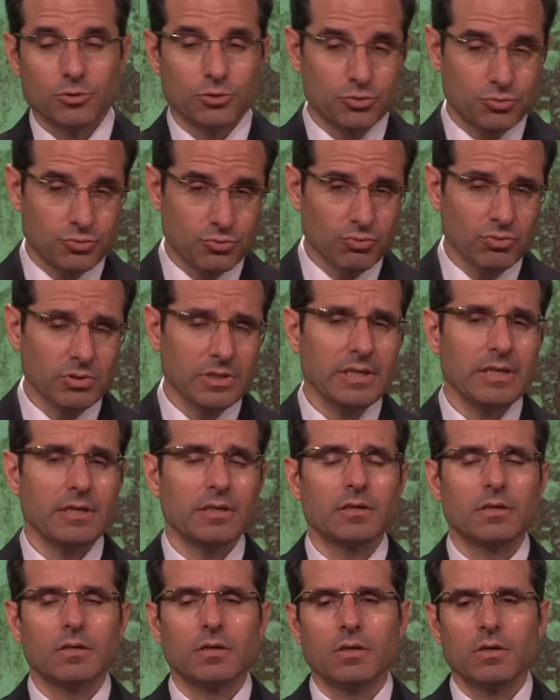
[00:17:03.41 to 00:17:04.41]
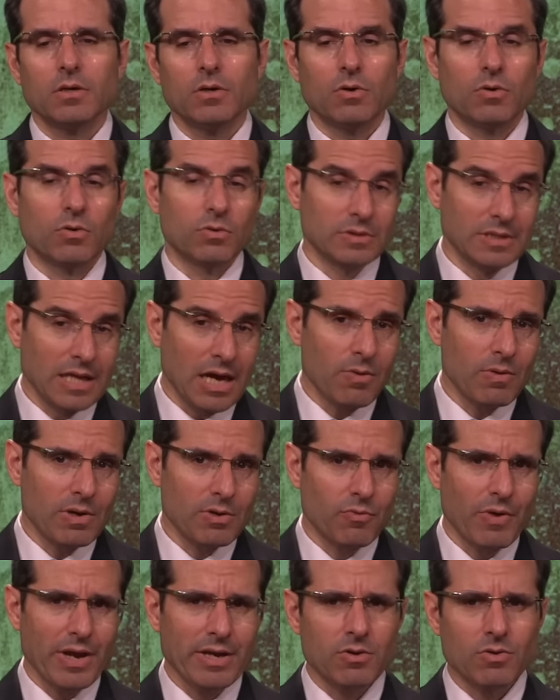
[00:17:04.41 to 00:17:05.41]
Truly, or now I
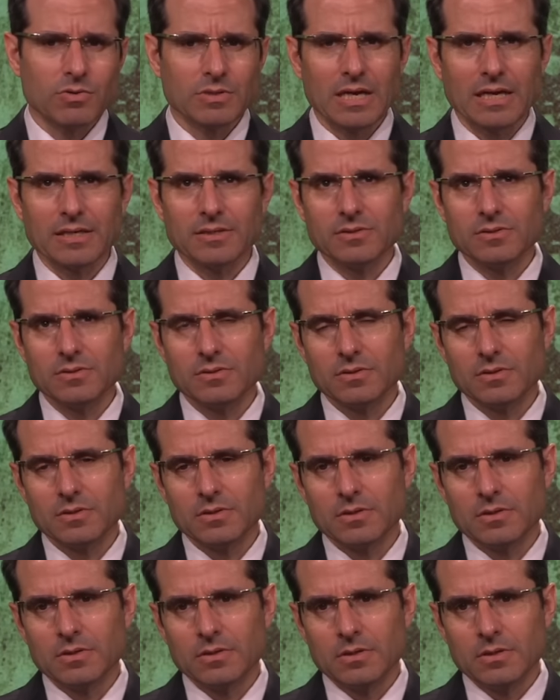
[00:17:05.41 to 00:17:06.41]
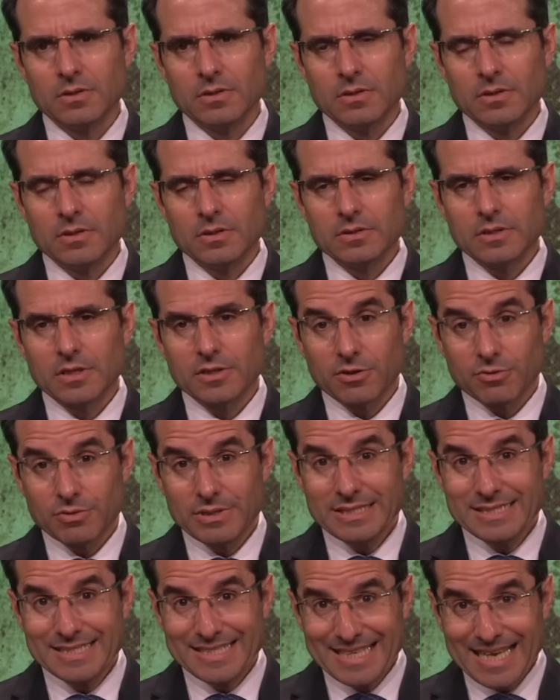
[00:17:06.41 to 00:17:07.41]
recognize that there
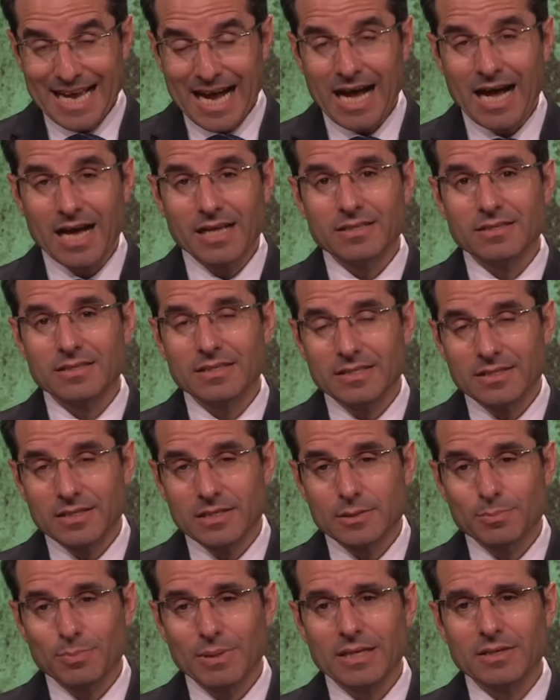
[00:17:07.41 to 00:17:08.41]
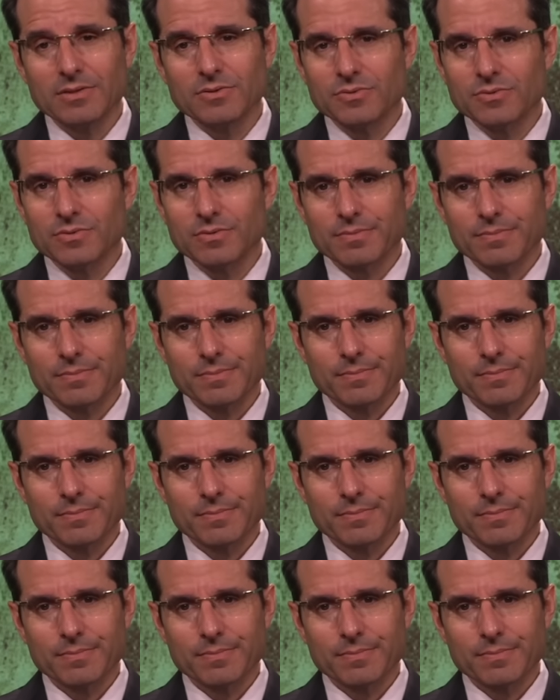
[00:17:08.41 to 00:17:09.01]
is God in this place.